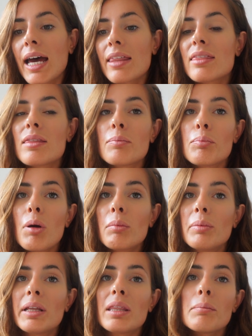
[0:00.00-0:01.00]
and
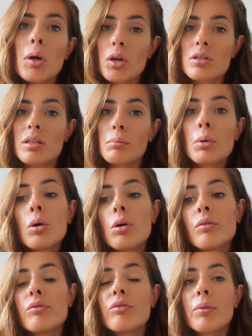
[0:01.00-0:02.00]
probably the most
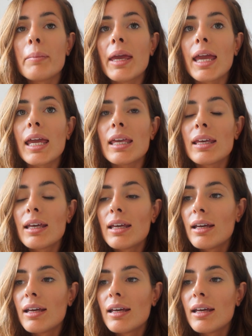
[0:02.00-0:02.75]
important for me.